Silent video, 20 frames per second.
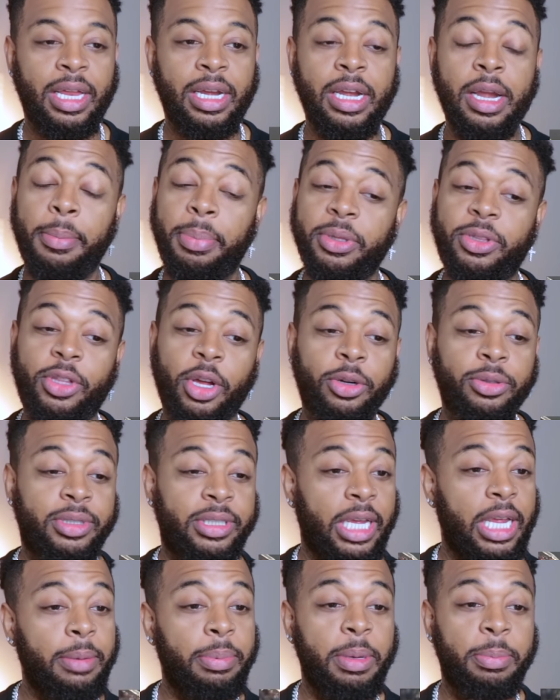Number
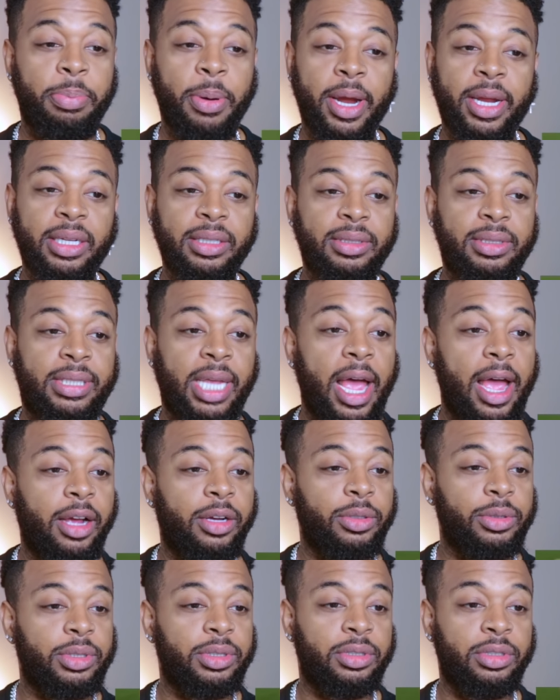13 be breaking
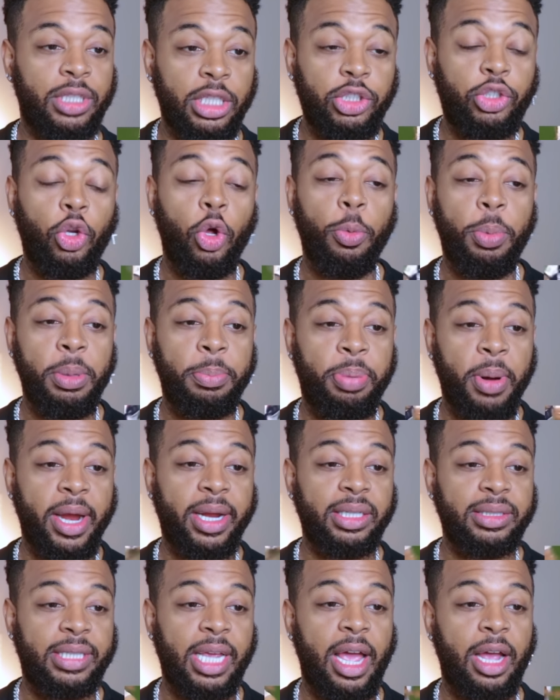tackles. This dude be
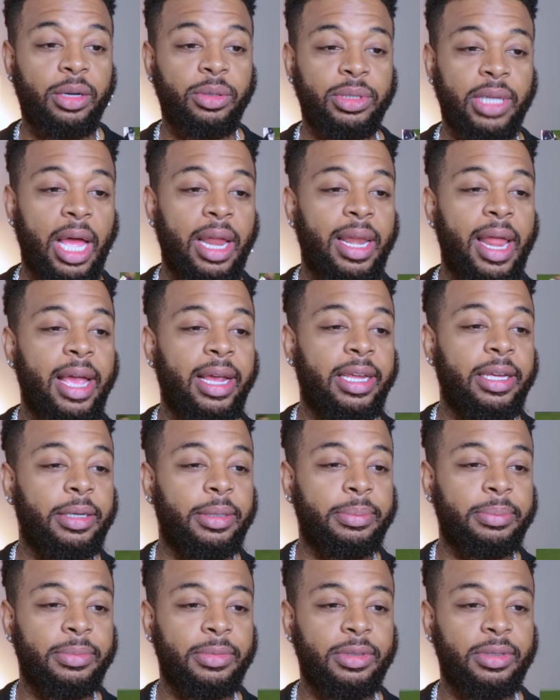breaking tackles. I like
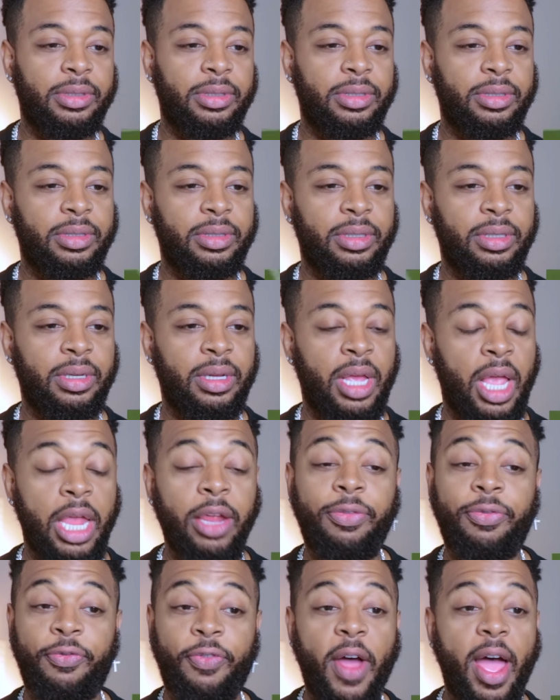him.
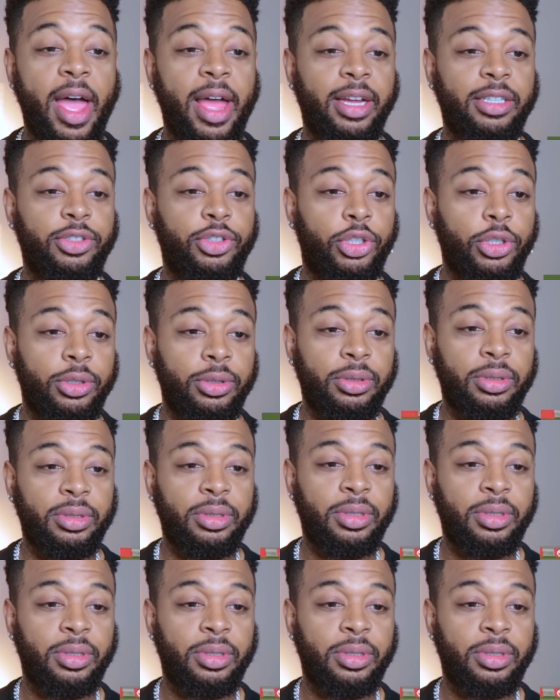He's fast, too.